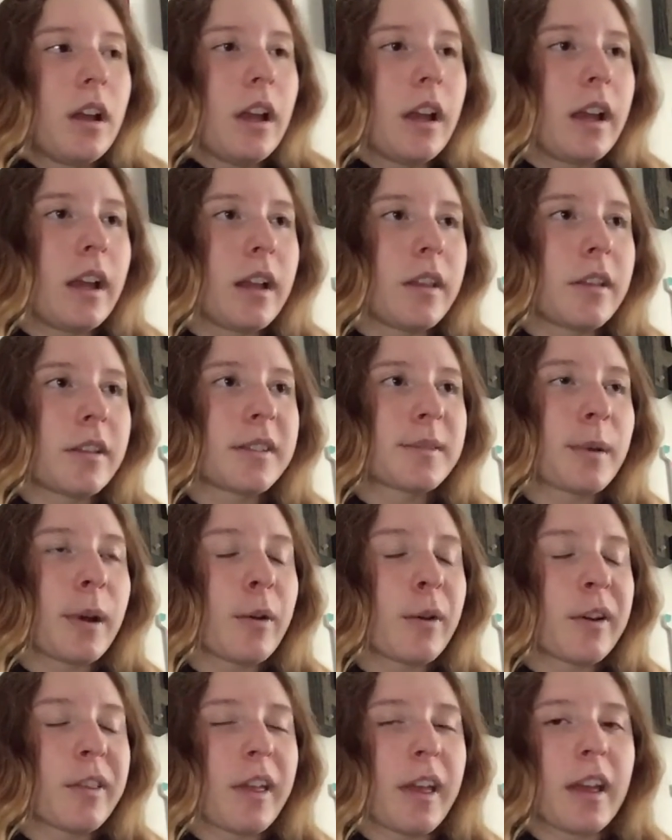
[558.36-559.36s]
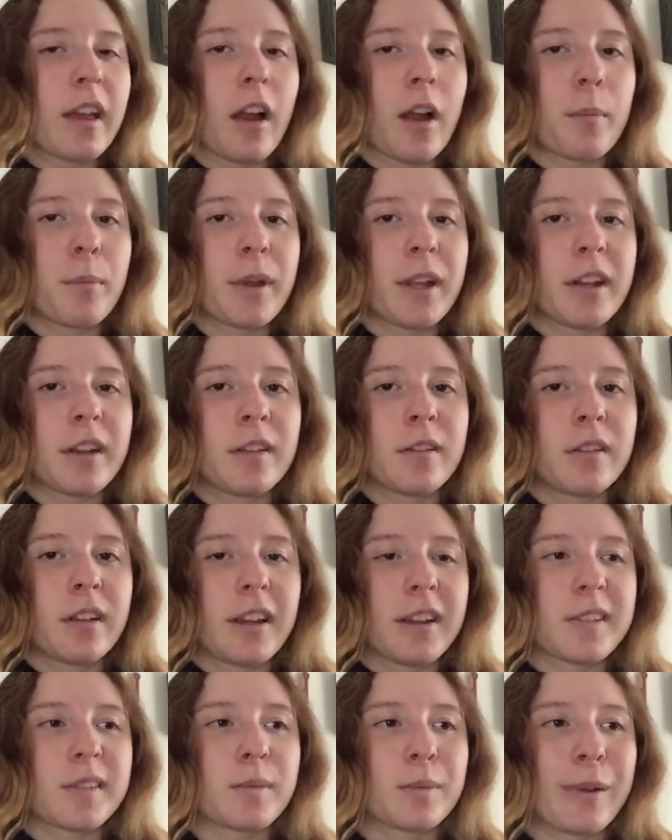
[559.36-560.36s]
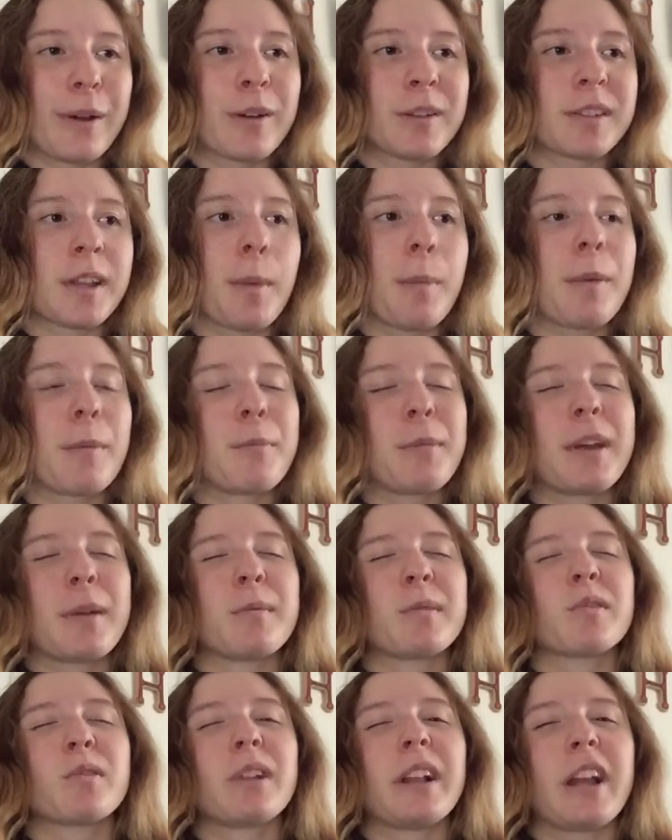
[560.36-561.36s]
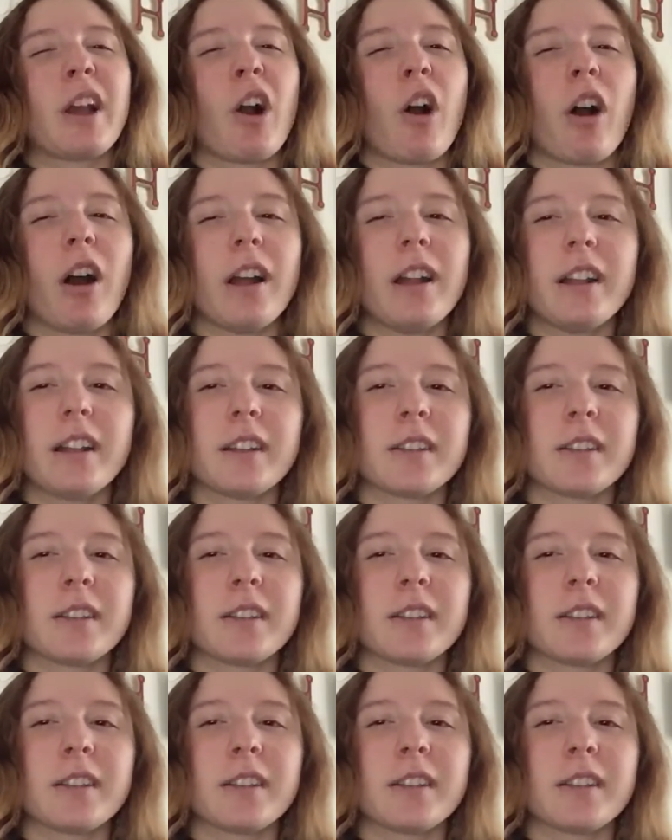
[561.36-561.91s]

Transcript: the spot where they got bitten, like, swells up and becomes really hot.